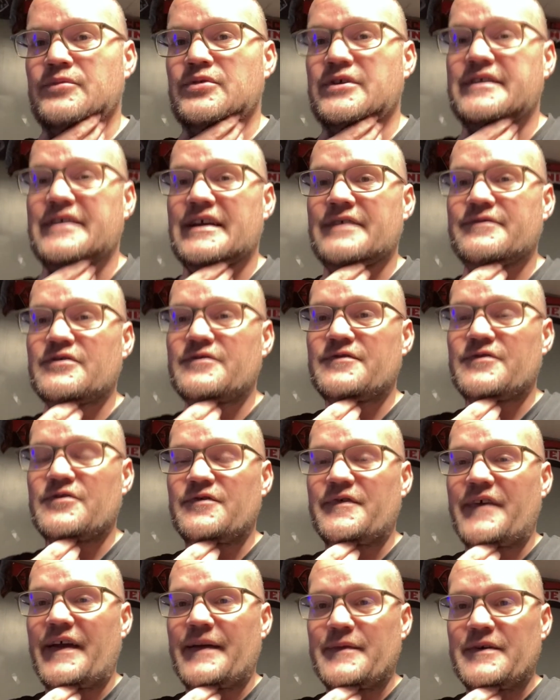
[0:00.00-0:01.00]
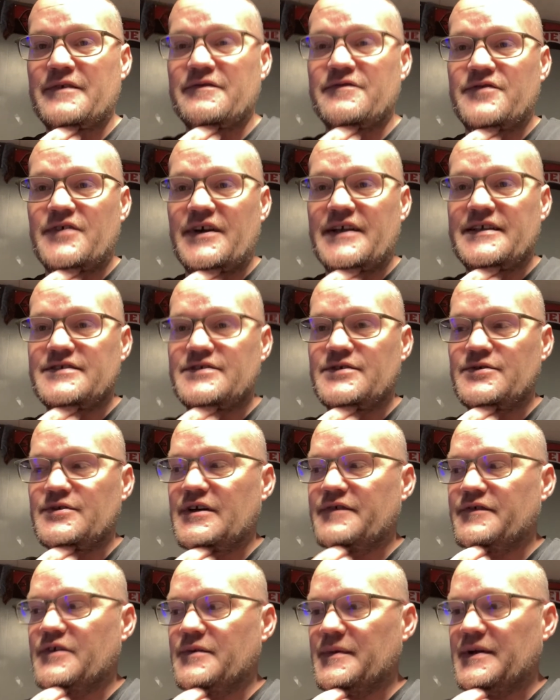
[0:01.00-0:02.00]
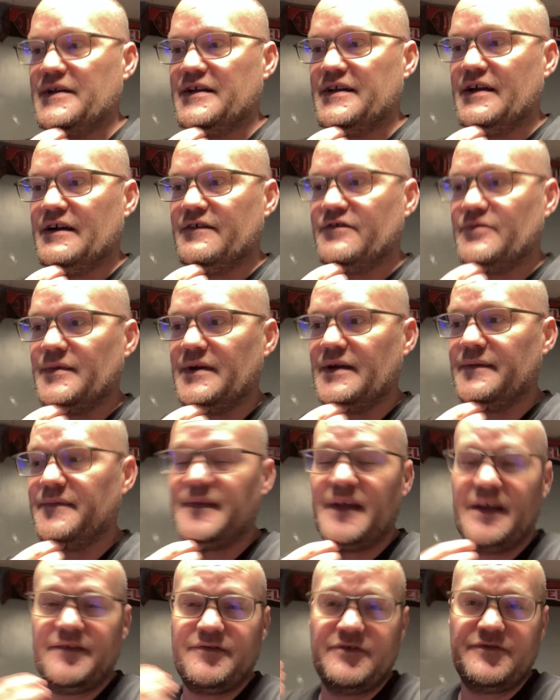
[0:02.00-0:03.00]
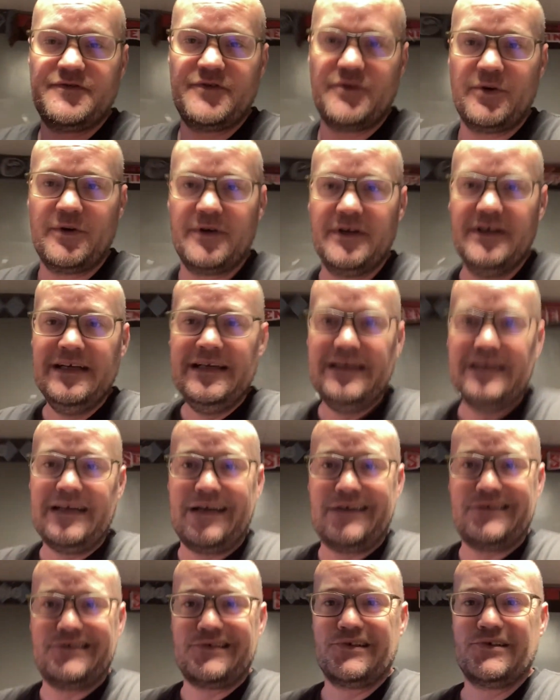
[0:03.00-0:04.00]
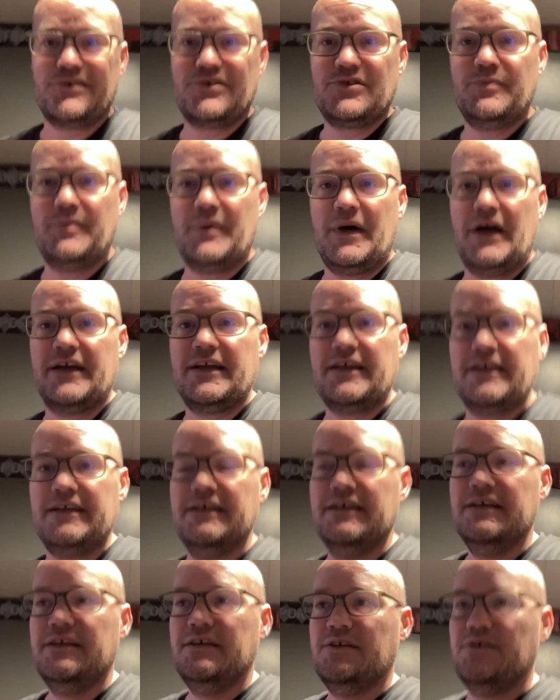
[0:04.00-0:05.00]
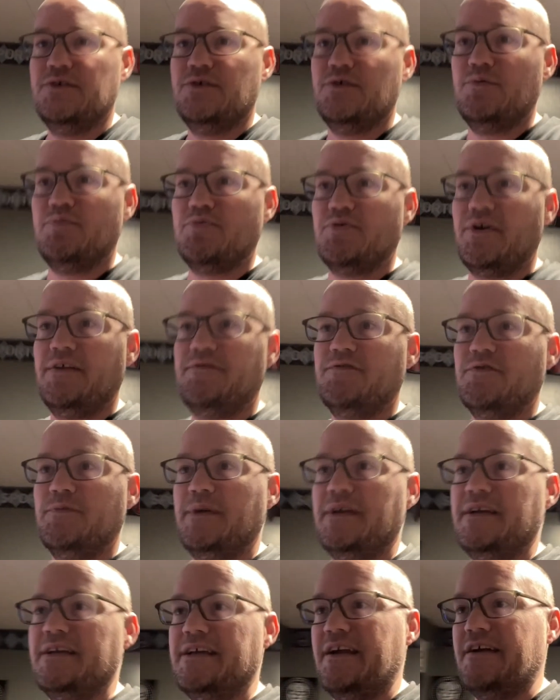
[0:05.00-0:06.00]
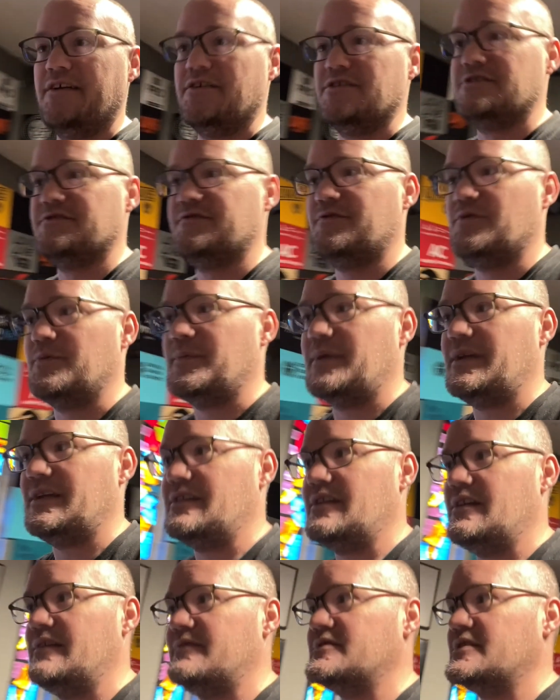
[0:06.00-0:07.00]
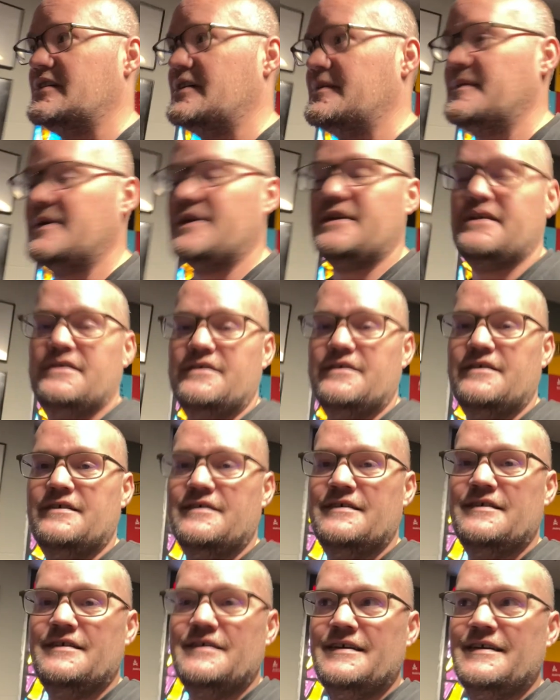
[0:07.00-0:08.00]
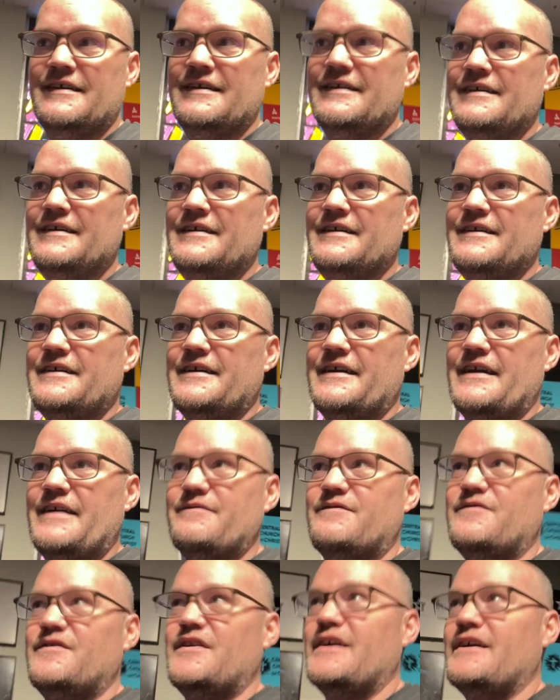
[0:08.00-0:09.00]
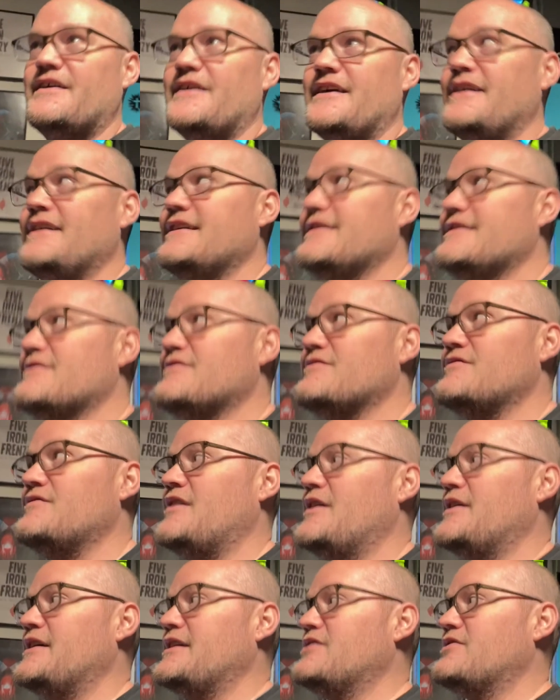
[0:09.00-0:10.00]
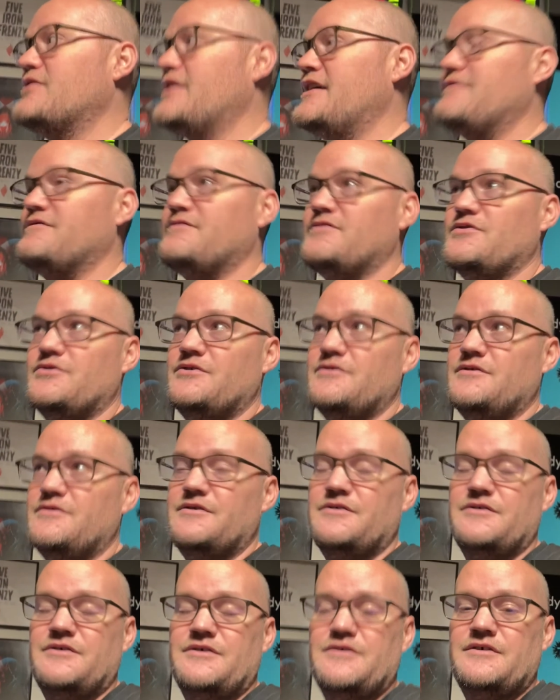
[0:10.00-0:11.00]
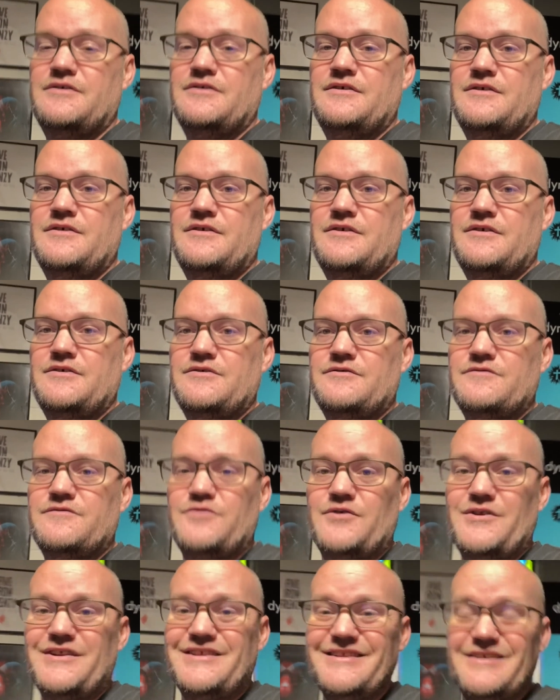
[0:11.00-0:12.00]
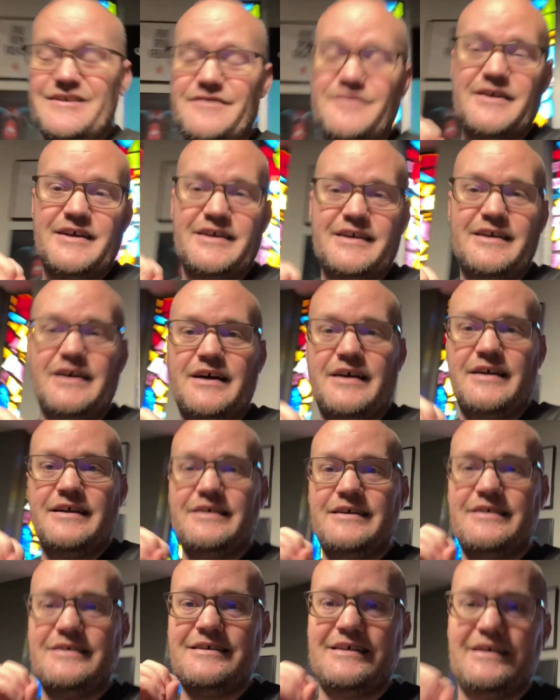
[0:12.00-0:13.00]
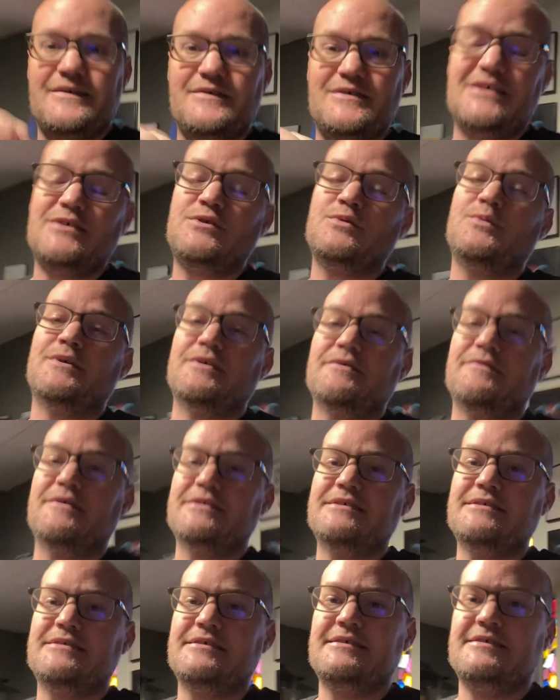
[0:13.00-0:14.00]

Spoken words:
really thankful for family and friends who love on me and care for me. I'm thankful for a church body who prayed for me, cares for me, loves on me. And I'm very, very grateful for the love that God gives each one of us.